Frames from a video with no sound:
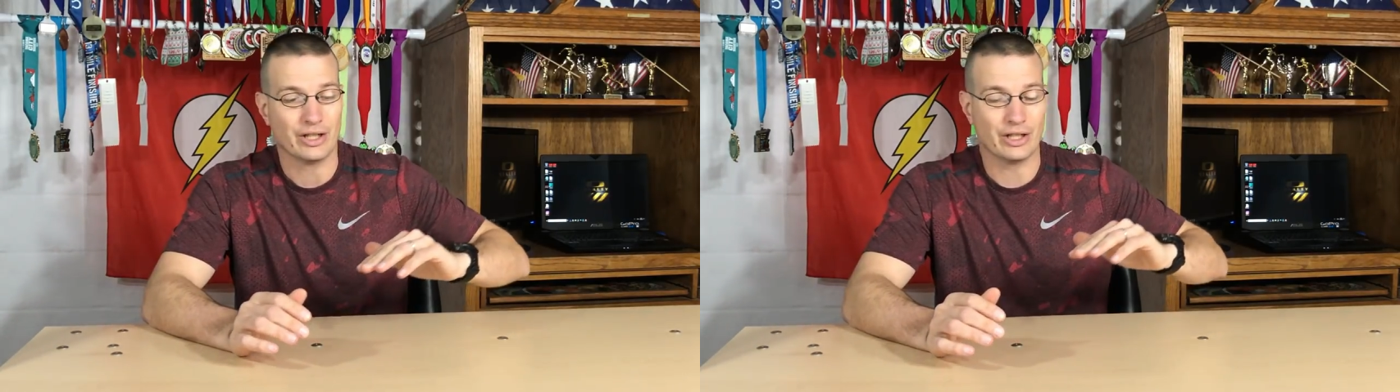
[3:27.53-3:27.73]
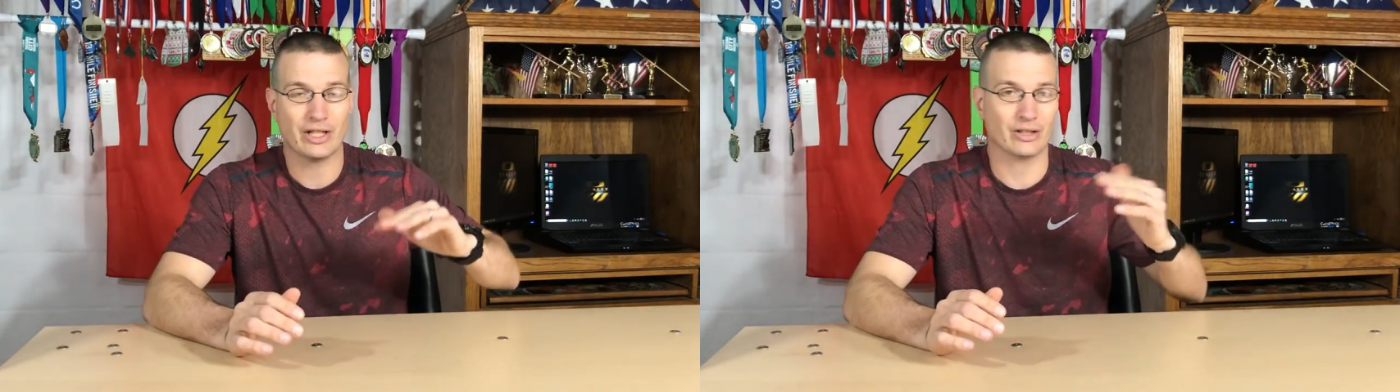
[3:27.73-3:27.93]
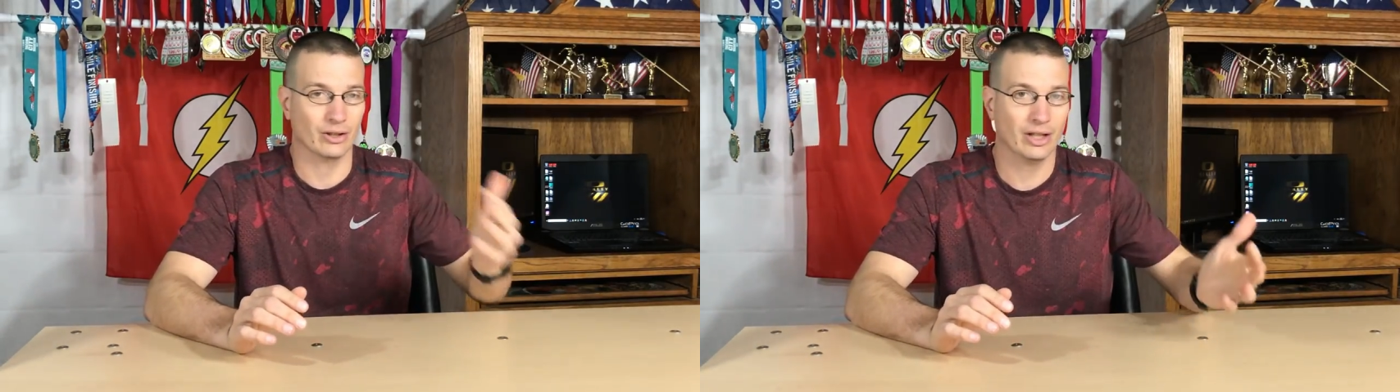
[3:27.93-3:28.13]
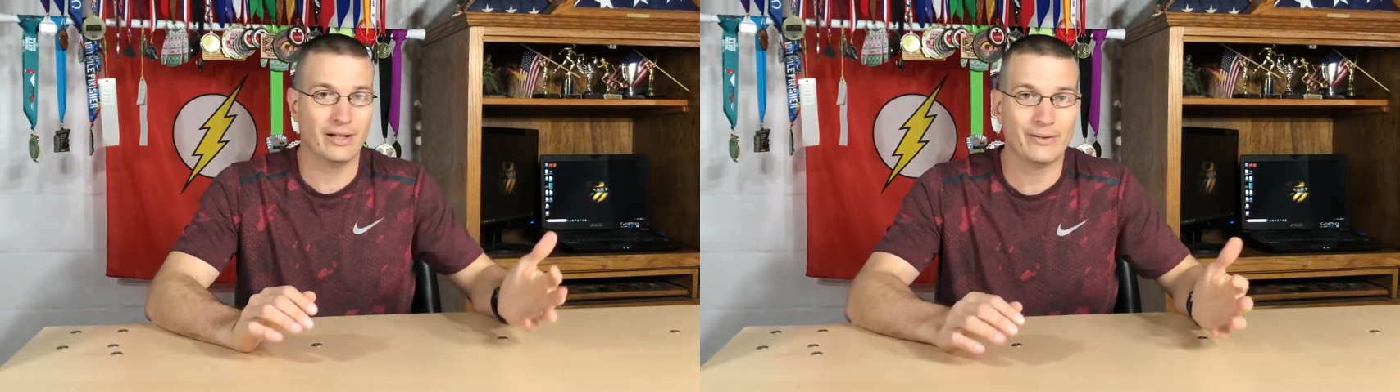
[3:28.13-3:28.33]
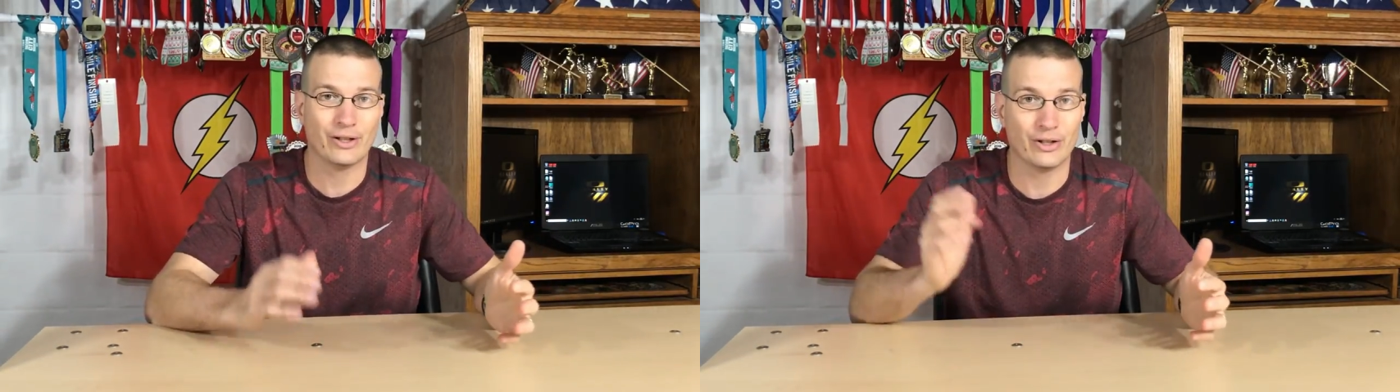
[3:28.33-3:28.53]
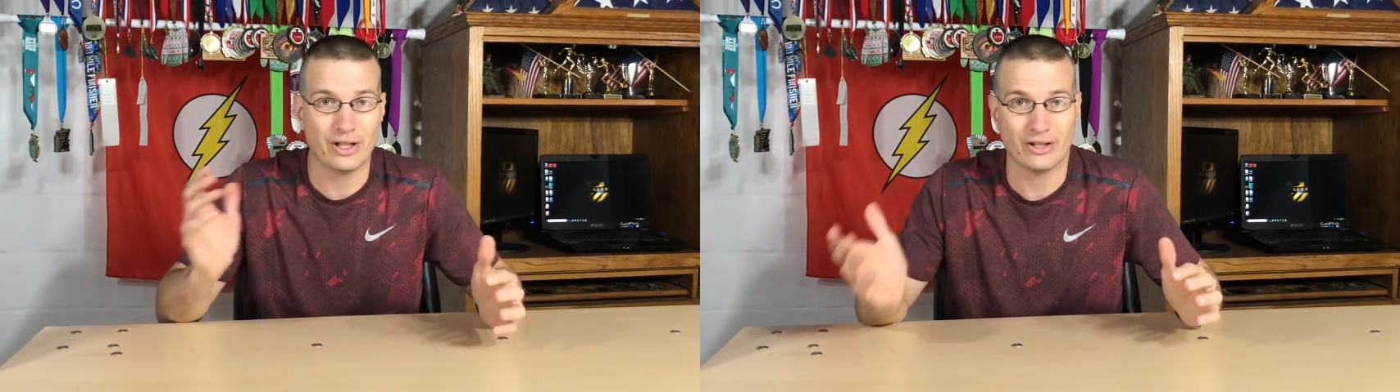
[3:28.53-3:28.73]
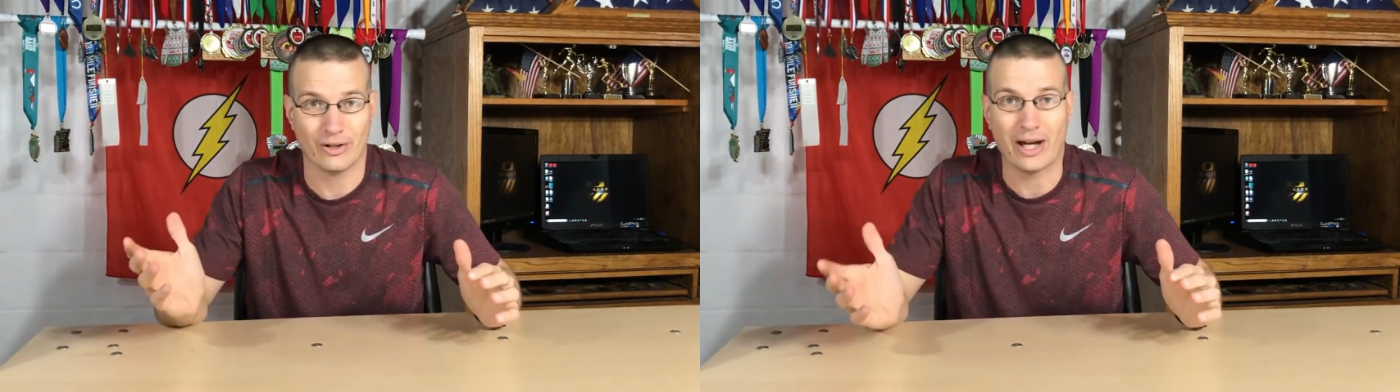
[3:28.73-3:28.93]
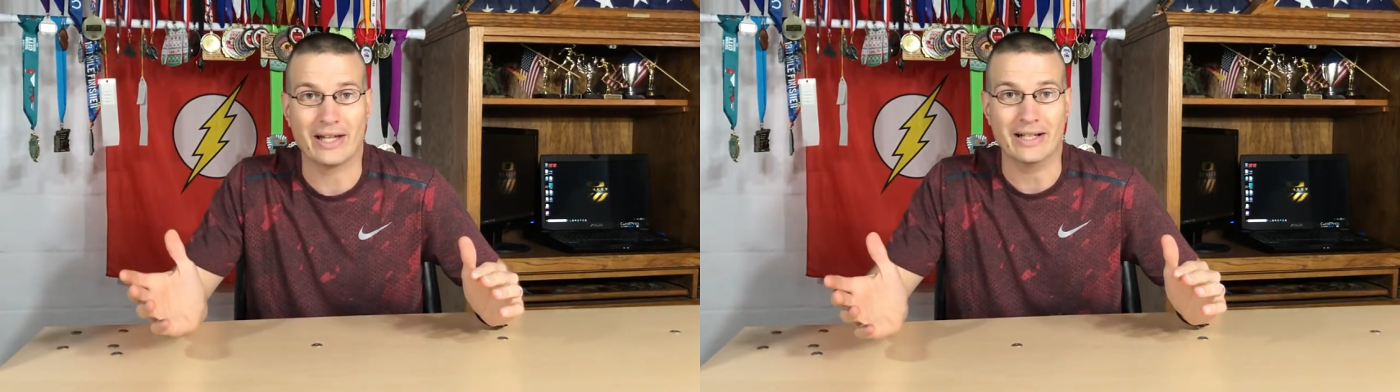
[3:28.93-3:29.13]
You either love it or you either
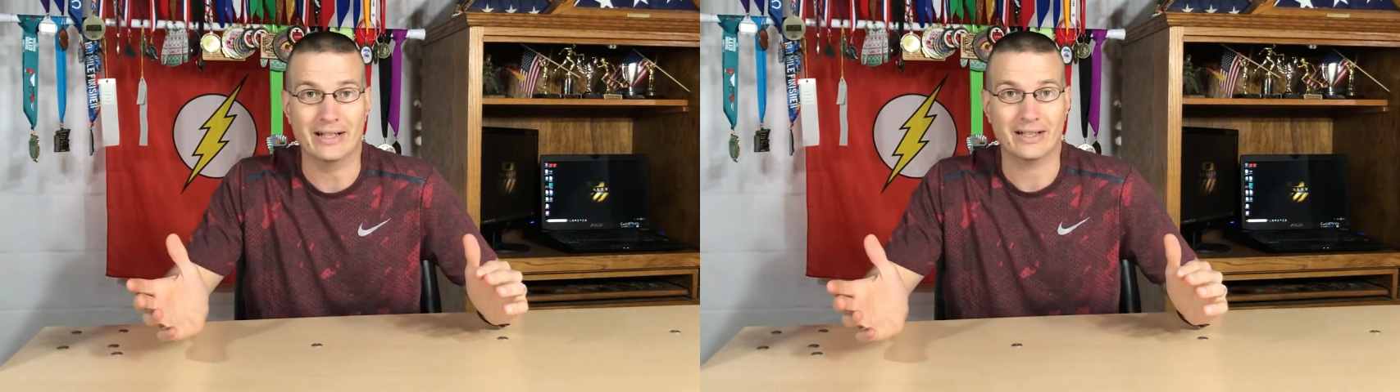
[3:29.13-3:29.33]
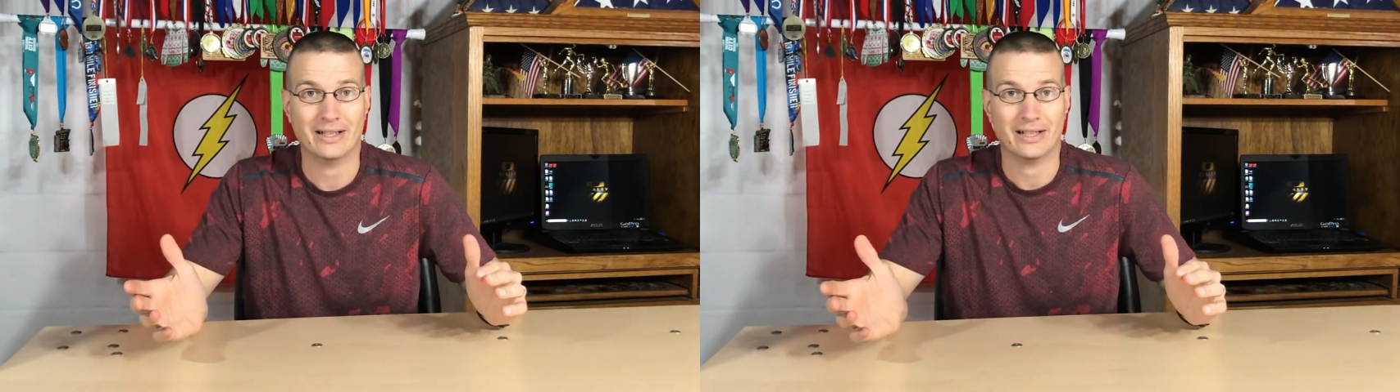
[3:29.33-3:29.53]
hate it.